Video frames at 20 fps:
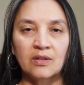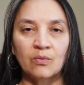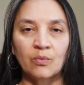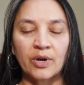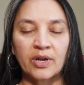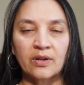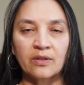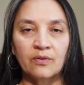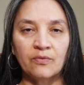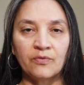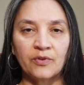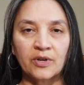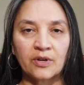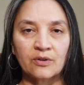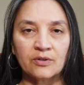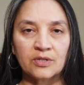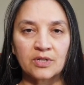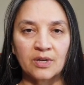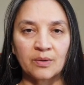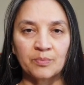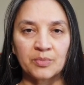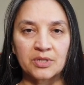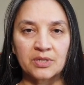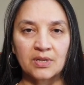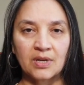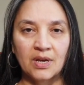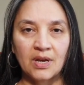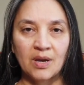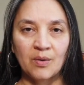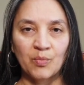The weight of the fingertips
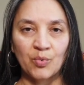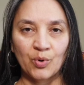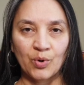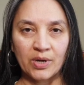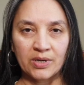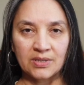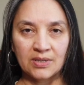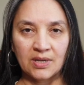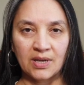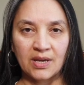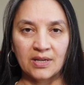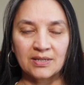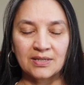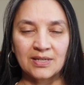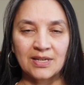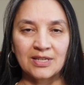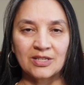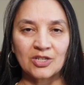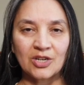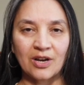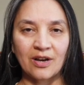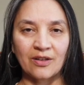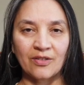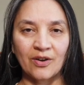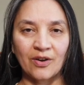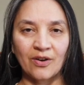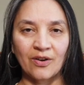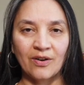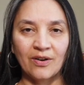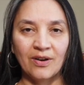press against each
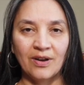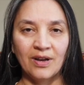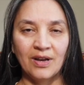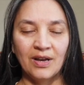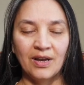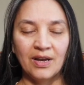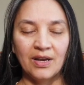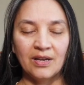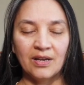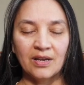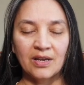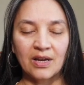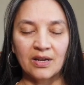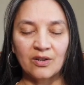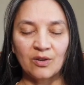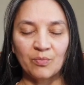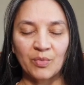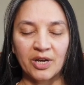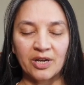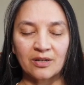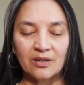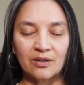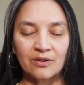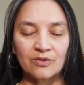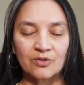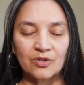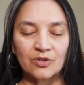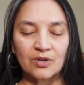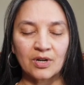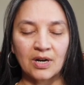other. And again, you might
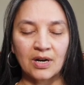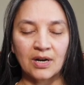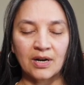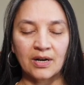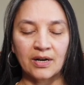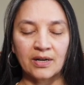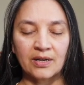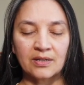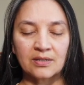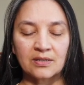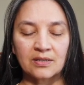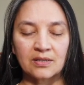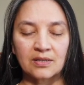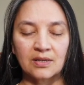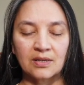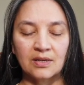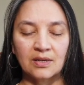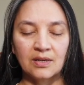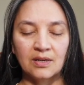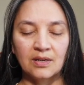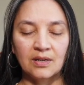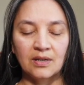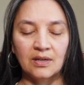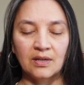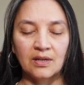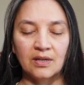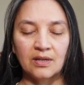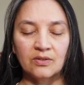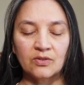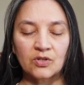close your eyes
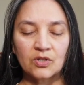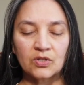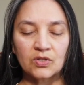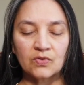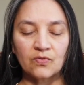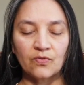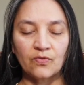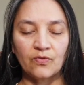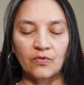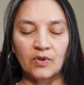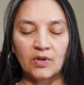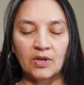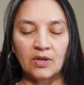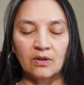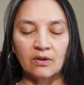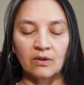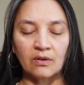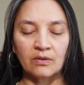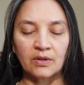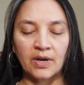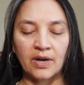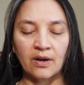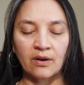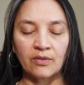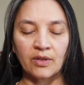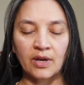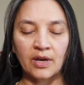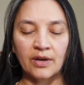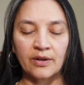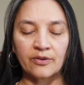and just feel
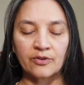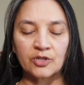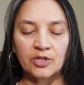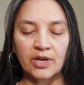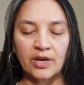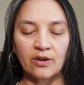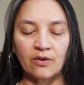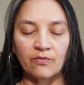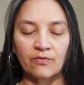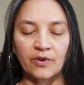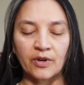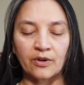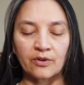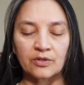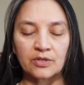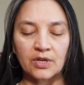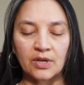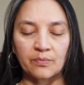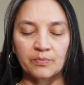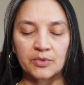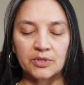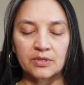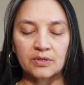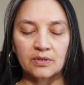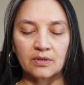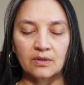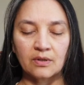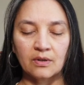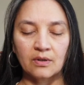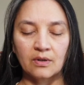now the energy at your fingertips.
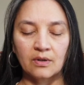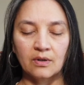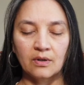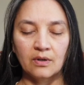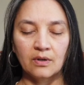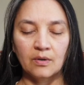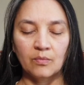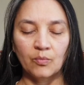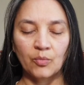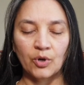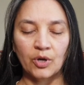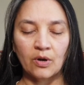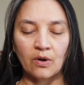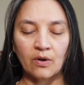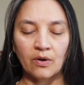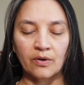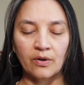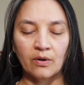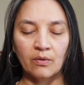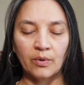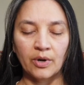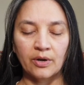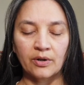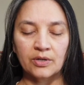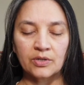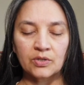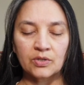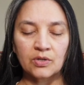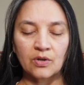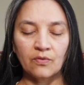Bring all your
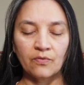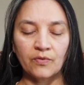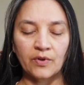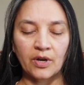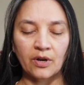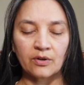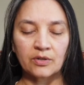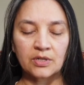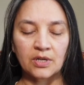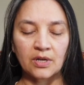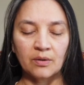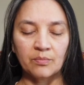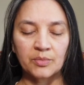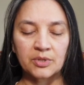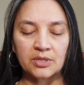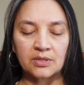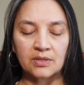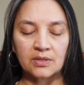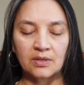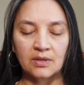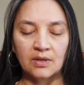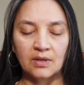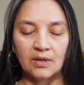awareness to your fingertips.